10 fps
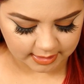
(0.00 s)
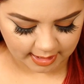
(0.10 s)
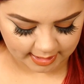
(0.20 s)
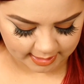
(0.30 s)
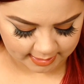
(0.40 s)

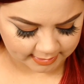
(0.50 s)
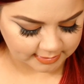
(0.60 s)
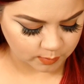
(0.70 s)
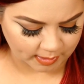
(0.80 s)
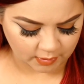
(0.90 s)
I
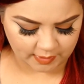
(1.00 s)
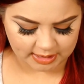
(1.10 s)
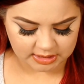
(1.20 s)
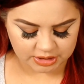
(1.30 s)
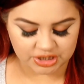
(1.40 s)
Right now that
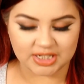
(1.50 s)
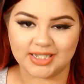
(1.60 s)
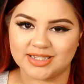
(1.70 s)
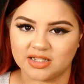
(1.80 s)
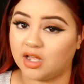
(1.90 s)
I touched
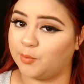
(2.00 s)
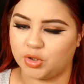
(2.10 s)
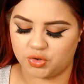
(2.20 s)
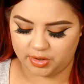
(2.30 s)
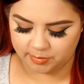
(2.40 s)
it, it's a lot more
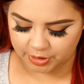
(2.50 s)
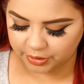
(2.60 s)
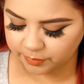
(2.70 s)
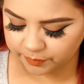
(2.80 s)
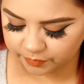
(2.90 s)

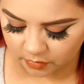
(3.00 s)
creamier.